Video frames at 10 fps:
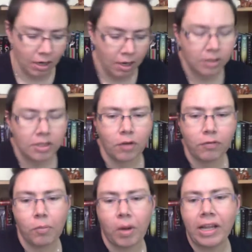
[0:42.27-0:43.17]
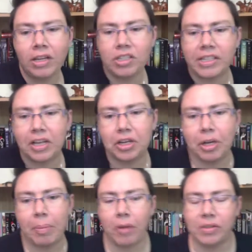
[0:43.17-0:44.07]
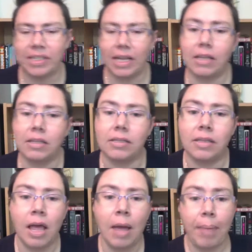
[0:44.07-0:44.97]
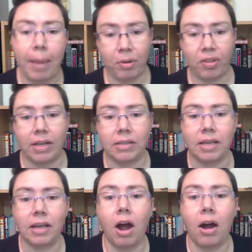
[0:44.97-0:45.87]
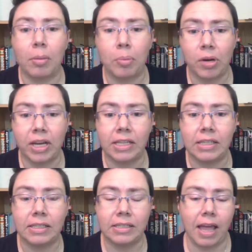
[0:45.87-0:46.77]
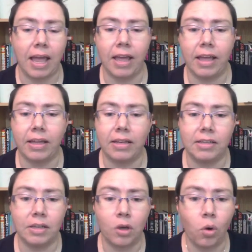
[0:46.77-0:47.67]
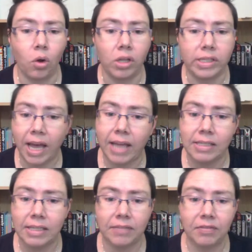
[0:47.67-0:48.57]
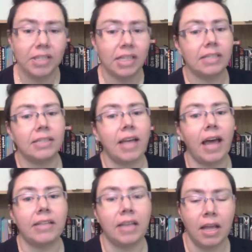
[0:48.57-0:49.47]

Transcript: So from what I understand, Nerdy Post sends paper things like art prints and cool signs and different things that